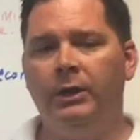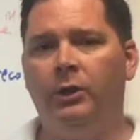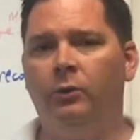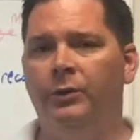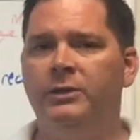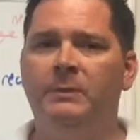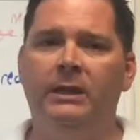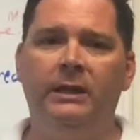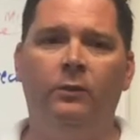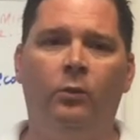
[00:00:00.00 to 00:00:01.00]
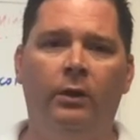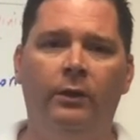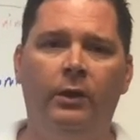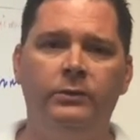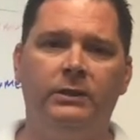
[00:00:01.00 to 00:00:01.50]
You can reach me at either one of
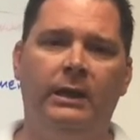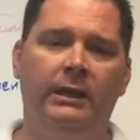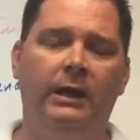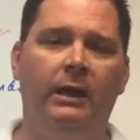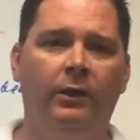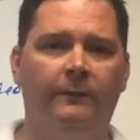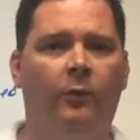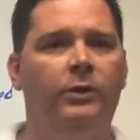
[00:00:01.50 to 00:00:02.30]
those, and I look